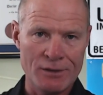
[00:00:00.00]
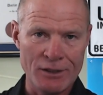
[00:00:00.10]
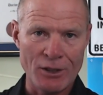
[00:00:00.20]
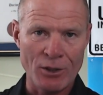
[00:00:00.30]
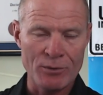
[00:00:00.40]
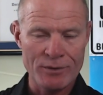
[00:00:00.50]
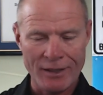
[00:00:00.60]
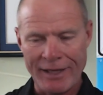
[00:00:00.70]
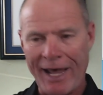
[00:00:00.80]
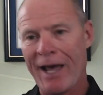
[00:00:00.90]
you know,
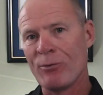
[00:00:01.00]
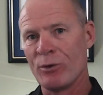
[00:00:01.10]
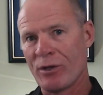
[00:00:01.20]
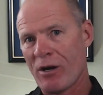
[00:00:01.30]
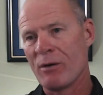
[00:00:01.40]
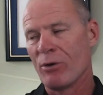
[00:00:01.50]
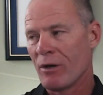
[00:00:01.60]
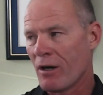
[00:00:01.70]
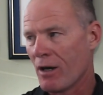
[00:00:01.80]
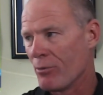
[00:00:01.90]
that with
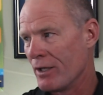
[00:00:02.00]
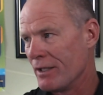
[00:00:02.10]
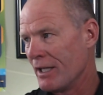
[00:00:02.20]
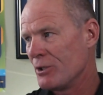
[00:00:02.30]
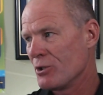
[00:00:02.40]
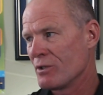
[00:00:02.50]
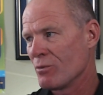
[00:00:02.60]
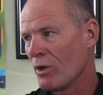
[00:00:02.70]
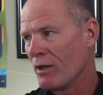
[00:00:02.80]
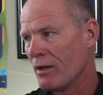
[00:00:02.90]
carbureted engines
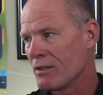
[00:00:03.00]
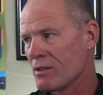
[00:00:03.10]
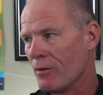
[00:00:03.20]
and whatnot.